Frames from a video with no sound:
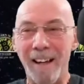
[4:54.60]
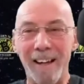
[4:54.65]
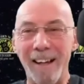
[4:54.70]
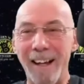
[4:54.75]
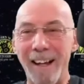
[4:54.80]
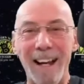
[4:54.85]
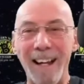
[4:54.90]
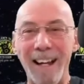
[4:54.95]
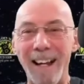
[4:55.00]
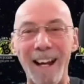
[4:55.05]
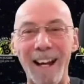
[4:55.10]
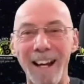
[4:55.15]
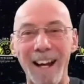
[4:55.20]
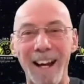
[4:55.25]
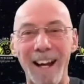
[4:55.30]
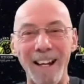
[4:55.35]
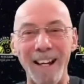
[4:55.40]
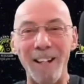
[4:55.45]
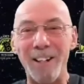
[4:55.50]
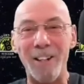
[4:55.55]
and, and,
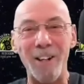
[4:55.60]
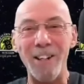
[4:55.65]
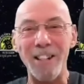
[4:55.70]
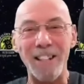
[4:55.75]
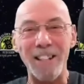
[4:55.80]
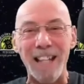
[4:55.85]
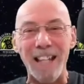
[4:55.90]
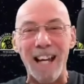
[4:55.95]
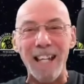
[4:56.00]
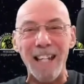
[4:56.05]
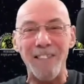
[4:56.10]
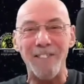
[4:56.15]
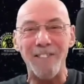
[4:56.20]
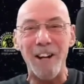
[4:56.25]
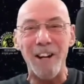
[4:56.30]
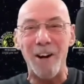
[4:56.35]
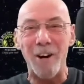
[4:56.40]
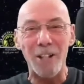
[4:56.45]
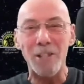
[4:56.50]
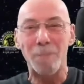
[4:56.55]
and, I've got to say, you're in
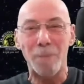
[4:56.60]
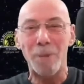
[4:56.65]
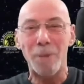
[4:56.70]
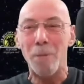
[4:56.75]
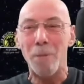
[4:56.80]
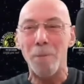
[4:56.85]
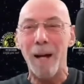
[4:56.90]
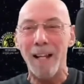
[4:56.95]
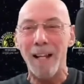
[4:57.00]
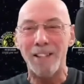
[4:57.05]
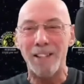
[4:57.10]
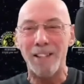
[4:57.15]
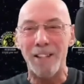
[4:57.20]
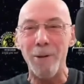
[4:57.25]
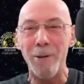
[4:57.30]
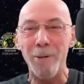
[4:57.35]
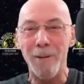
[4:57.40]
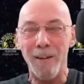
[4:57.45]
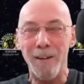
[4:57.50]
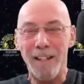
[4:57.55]
a hospital bed,
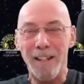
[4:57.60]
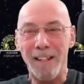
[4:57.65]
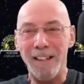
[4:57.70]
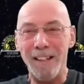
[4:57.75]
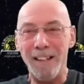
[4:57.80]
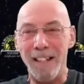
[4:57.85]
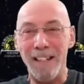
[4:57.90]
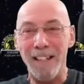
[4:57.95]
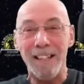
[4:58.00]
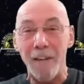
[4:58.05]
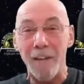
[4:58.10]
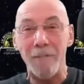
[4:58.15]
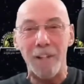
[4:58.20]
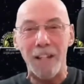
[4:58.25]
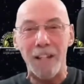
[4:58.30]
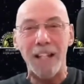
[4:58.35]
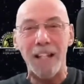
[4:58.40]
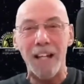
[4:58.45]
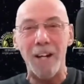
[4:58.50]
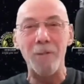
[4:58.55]
so is
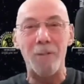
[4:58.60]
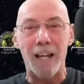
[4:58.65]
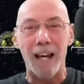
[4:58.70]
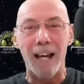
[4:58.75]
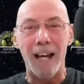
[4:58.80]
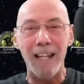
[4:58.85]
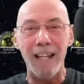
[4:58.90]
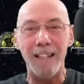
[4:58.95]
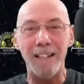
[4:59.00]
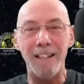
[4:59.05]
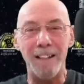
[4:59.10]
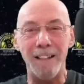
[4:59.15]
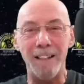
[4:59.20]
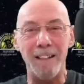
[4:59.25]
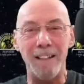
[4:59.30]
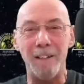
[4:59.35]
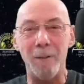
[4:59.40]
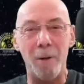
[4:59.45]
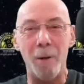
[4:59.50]
everything okay? Are,